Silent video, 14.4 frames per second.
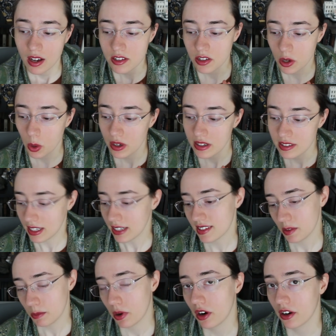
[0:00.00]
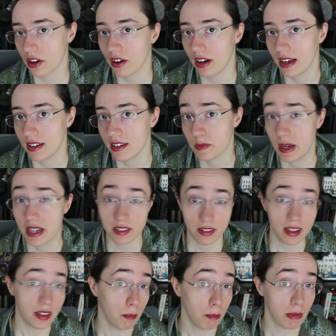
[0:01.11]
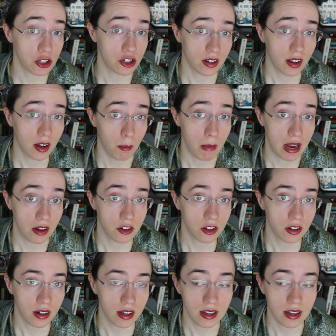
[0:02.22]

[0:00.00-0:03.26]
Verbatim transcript: So Stetson Parker is basically the mission commander.